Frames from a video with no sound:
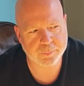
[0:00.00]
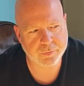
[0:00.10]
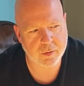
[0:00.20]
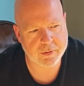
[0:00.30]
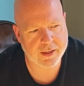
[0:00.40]

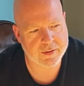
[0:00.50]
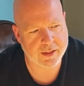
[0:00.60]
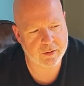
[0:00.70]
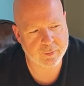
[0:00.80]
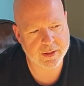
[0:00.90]
I'm guessing
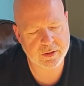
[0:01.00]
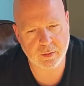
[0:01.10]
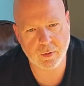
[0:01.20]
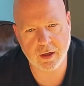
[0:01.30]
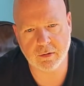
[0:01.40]
it would be
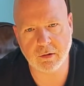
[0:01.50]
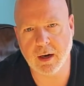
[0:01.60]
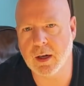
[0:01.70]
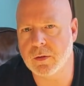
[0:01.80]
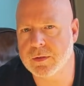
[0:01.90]
somewhere
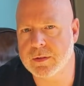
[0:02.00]
around